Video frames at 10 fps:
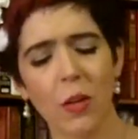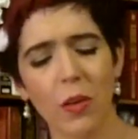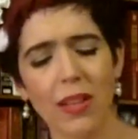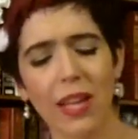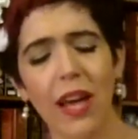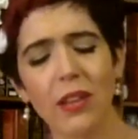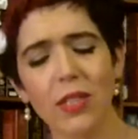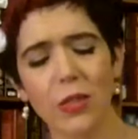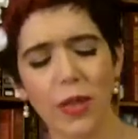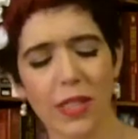What the hell
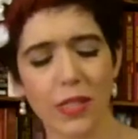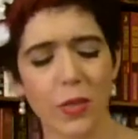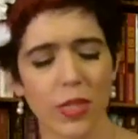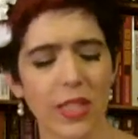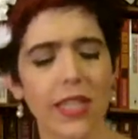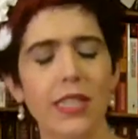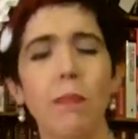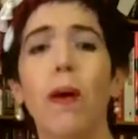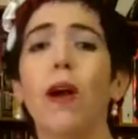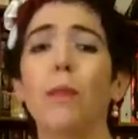did you guys do to Jillian's
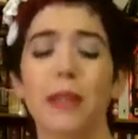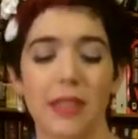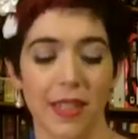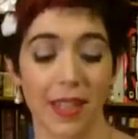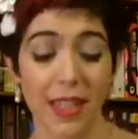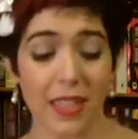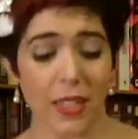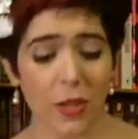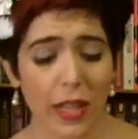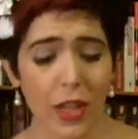apartment?
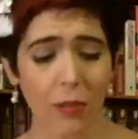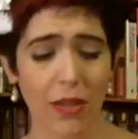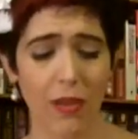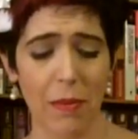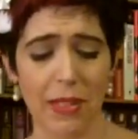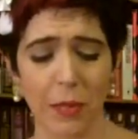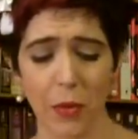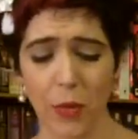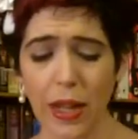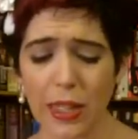She'll kill me if I mess up
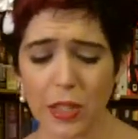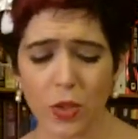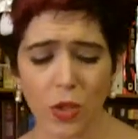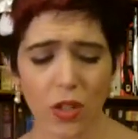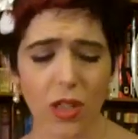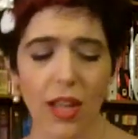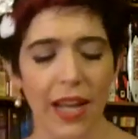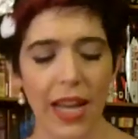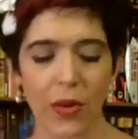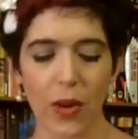her rent control,"
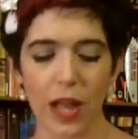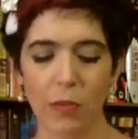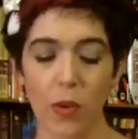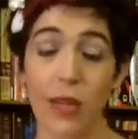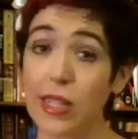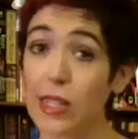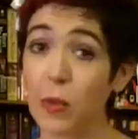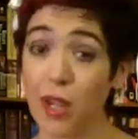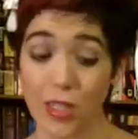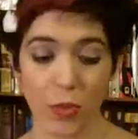I cried, moaning as I
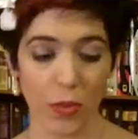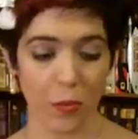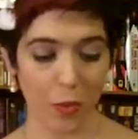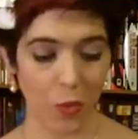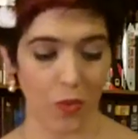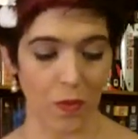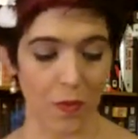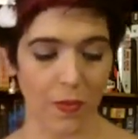watched the room move.